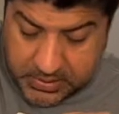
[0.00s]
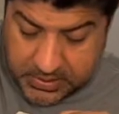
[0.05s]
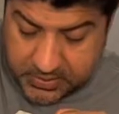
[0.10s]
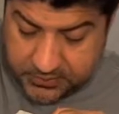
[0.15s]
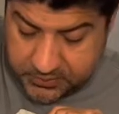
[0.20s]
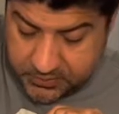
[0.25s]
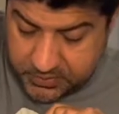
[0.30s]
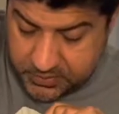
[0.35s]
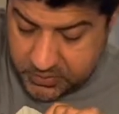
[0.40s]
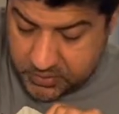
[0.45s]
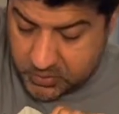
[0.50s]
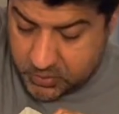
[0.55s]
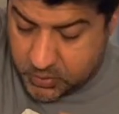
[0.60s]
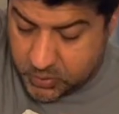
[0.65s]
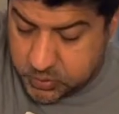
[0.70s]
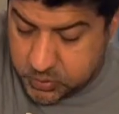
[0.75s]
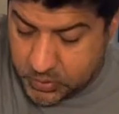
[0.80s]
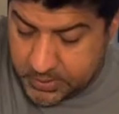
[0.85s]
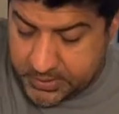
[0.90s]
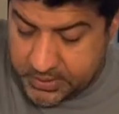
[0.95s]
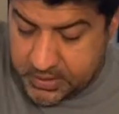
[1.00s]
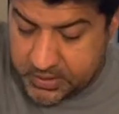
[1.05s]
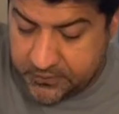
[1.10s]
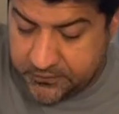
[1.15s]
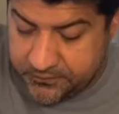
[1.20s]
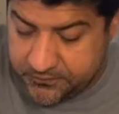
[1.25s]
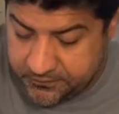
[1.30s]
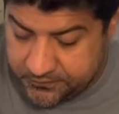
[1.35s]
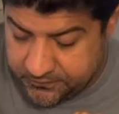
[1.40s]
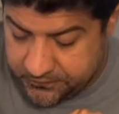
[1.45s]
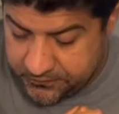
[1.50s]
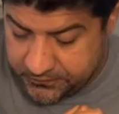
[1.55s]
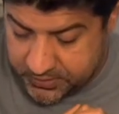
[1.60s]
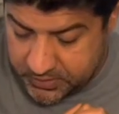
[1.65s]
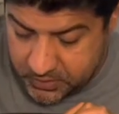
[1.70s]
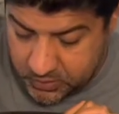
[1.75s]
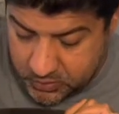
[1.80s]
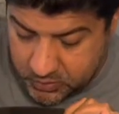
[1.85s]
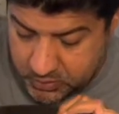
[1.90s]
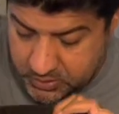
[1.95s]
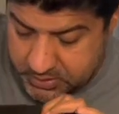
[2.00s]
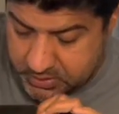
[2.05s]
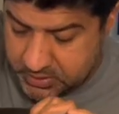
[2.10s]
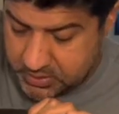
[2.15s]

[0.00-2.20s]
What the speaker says: have quite a few